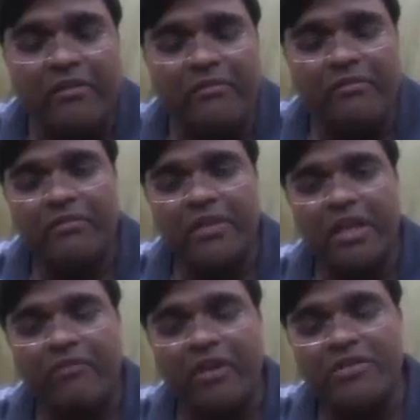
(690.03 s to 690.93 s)
is
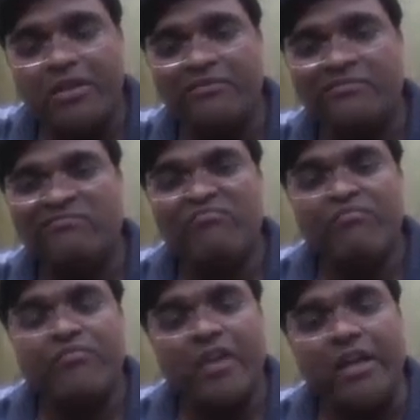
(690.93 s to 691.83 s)
negative. So you
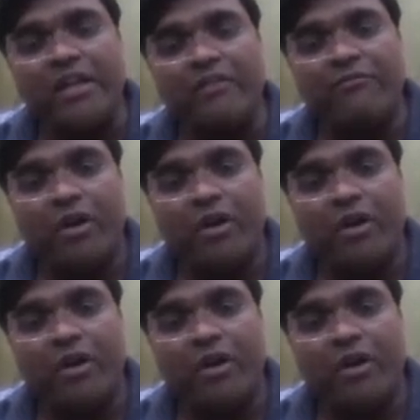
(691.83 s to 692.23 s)
remember this.